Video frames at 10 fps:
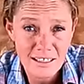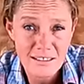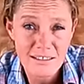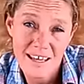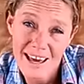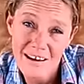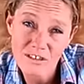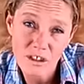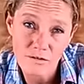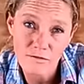of cases they
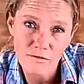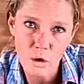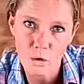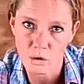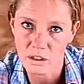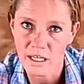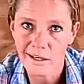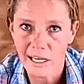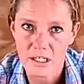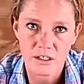have to unfold,
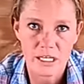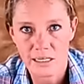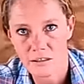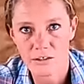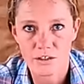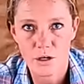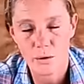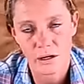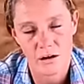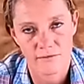and you're kind of just
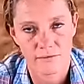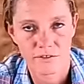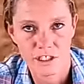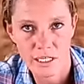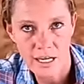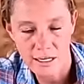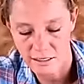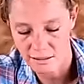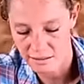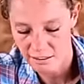going off of
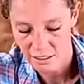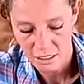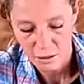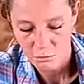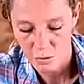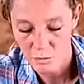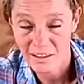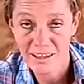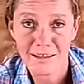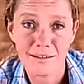genetics. But
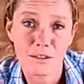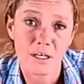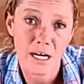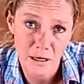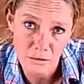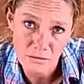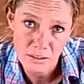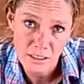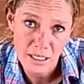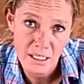when they hit the
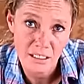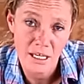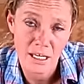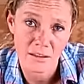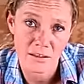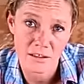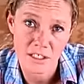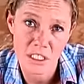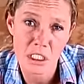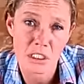ground and they're
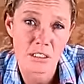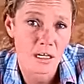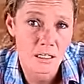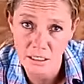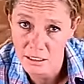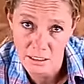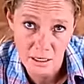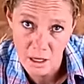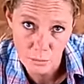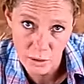just stunning,
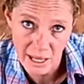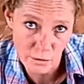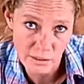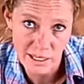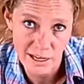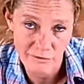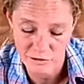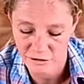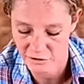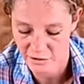and a couple hours
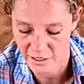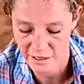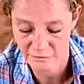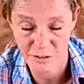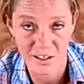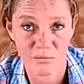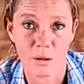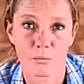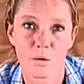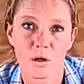after
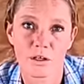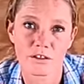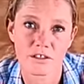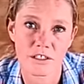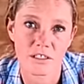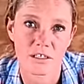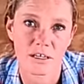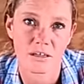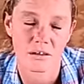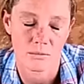they've been born, you're just
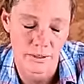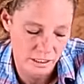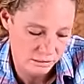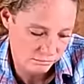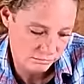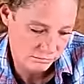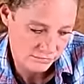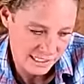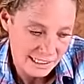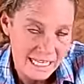like, oh man,
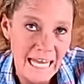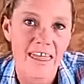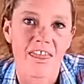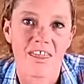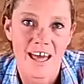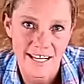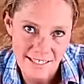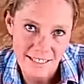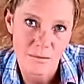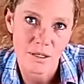
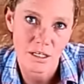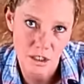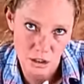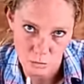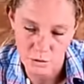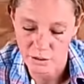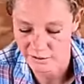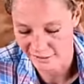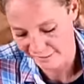that's gonna be a good one.